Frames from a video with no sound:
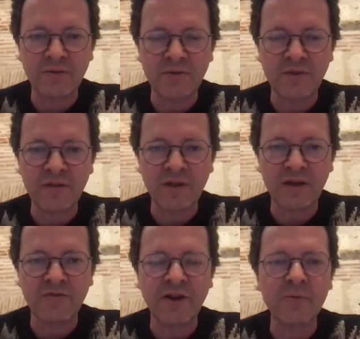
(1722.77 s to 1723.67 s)
think that
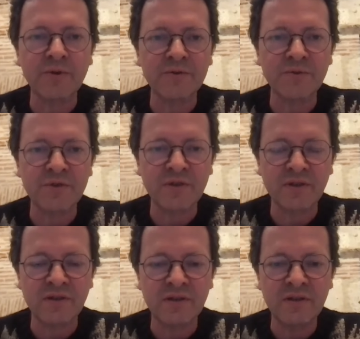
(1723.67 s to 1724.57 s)
if I want to
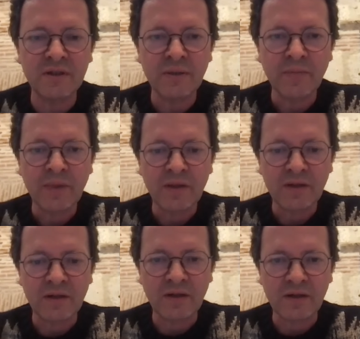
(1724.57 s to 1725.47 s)
study
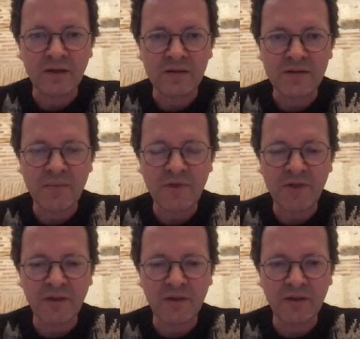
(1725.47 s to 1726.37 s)

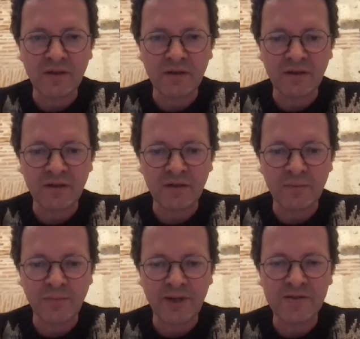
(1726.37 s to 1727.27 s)
something
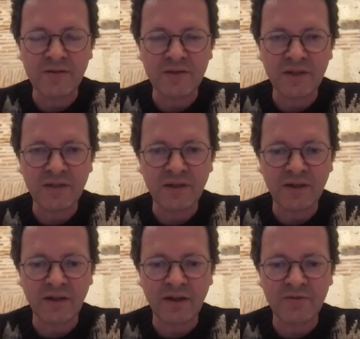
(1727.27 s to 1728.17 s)
based on
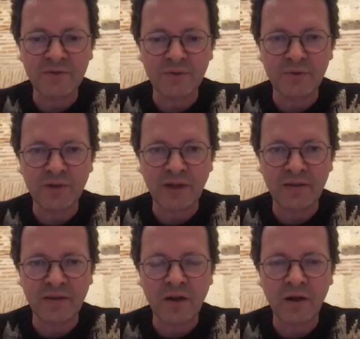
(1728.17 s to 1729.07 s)
data, I have to look
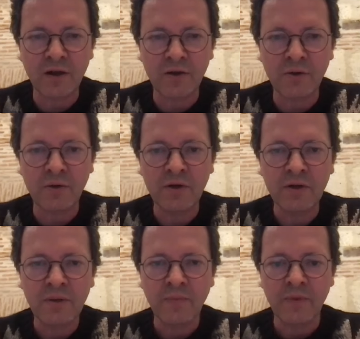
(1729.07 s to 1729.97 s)
at how
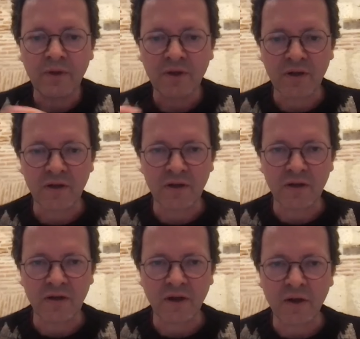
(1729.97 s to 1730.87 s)

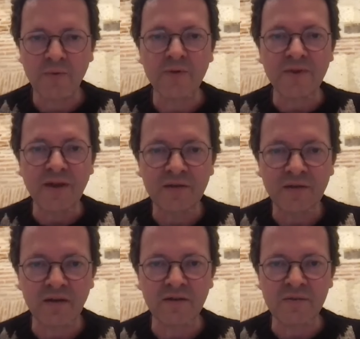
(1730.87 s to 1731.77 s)
the
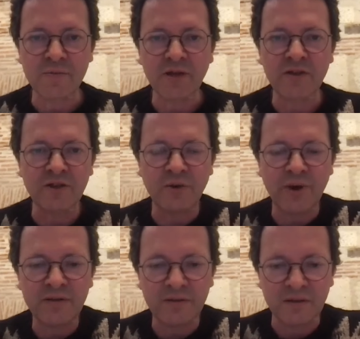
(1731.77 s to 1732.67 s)
data is being
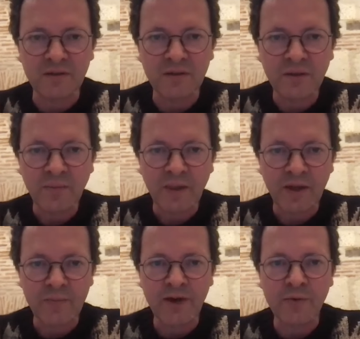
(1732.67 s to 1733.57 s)
generated,
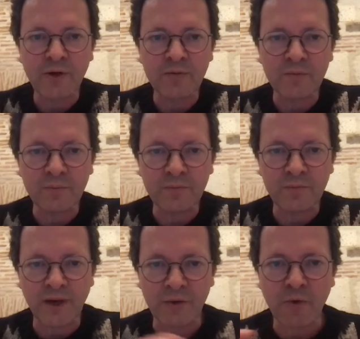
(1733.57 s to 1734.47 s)
and by
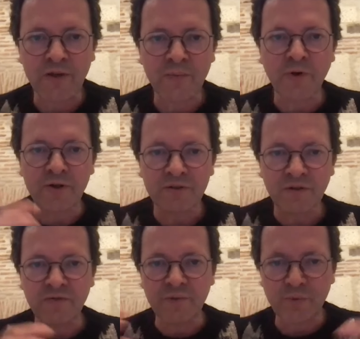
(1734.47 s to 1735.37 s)
what part
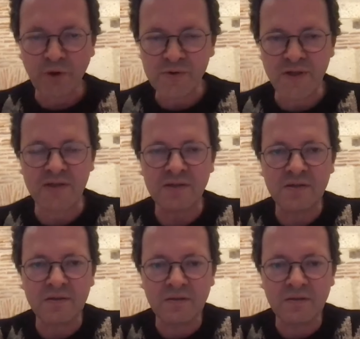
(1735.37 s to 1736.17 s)
of the process